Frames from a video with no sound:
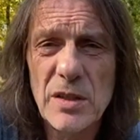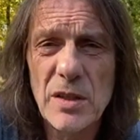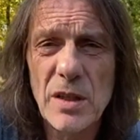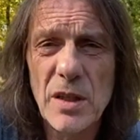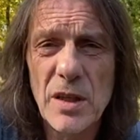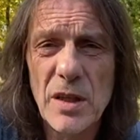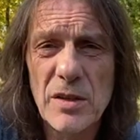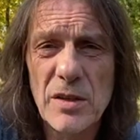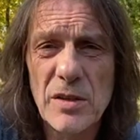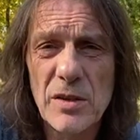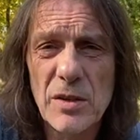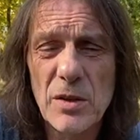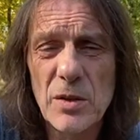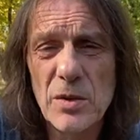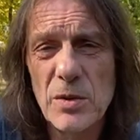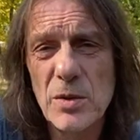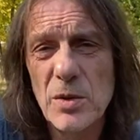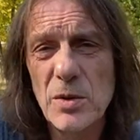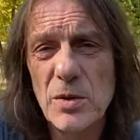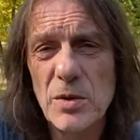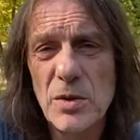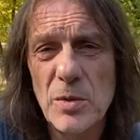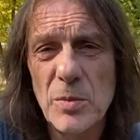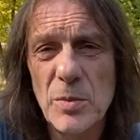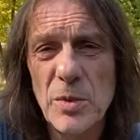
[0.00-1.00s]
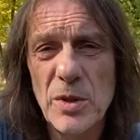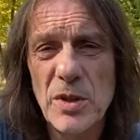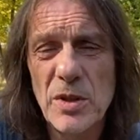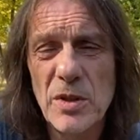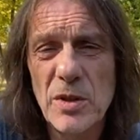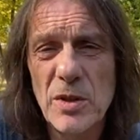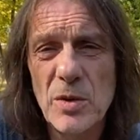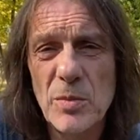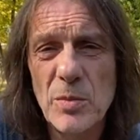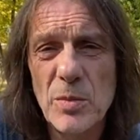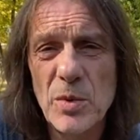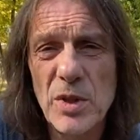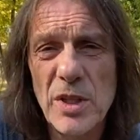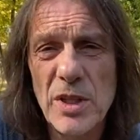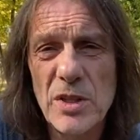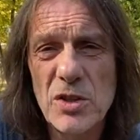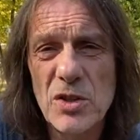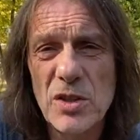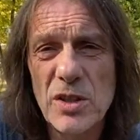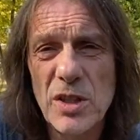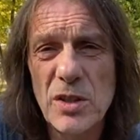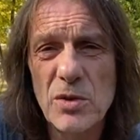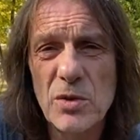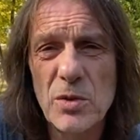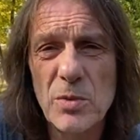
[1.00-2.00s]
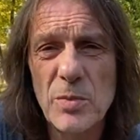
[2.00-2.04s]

So you burn your bridge not